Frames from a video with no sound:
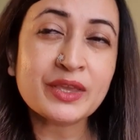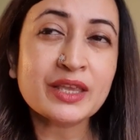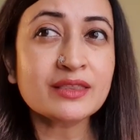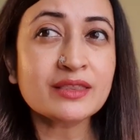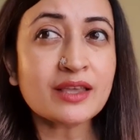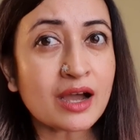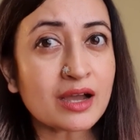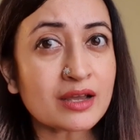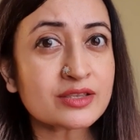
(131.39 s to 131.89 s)

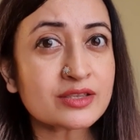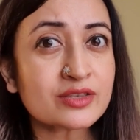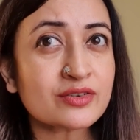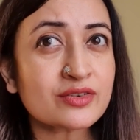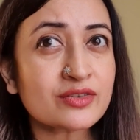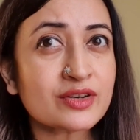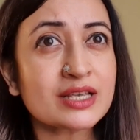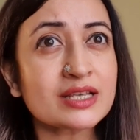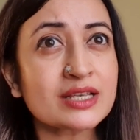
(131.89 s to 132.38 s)
The
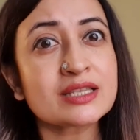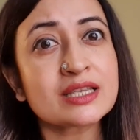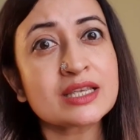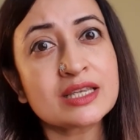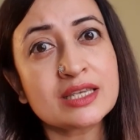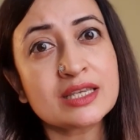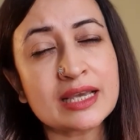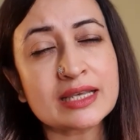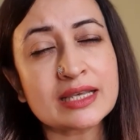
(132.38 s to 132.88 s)
answer is
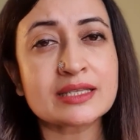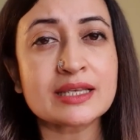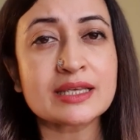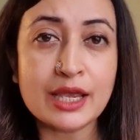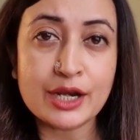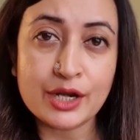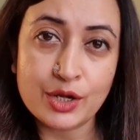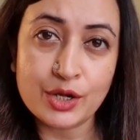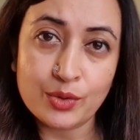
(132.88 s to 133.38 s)
yes
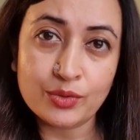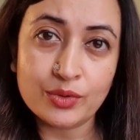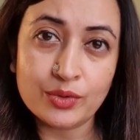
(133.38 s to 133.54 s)
and no.